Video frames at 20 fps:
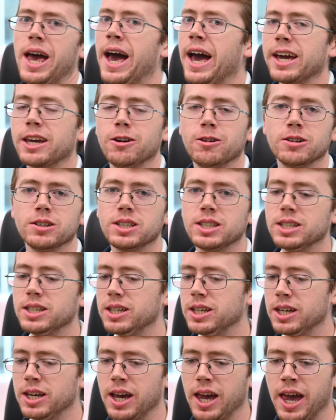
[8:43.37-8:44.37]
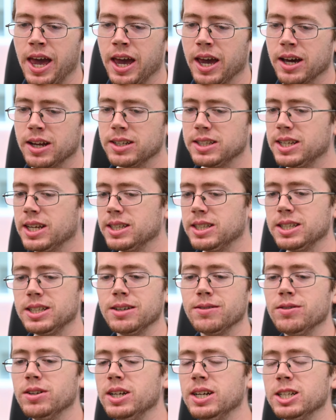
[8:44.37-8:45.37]
accuracy and
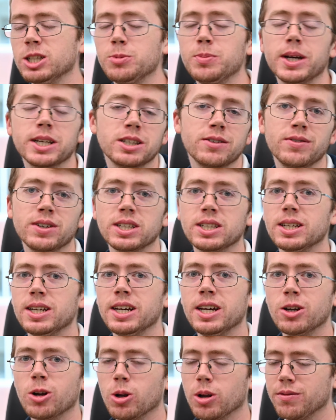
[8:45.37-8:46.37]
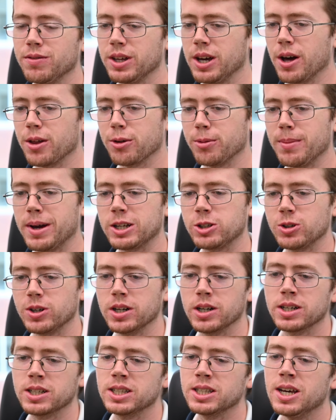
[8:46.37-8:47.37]
sensitivity and specificity and all of the other
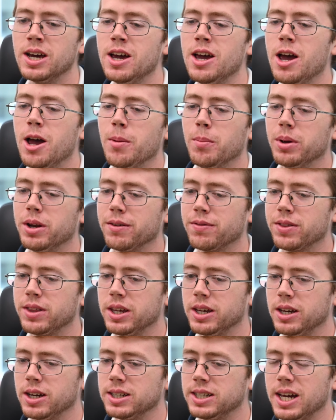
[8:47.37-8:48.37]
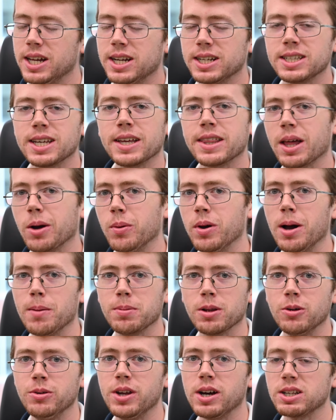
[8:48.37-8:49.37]
metrics. But if the data set that we
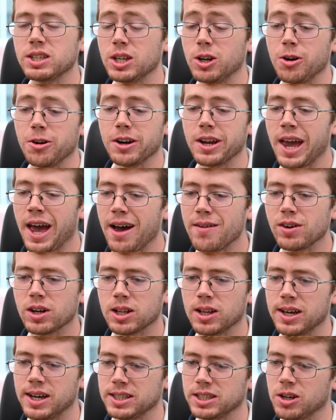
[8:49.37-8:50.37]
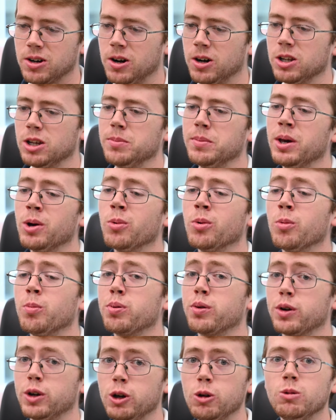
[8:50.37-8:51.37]
upload doesn't already have a class column, it will
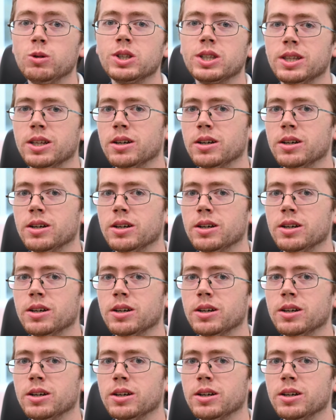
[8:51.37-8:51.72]
produce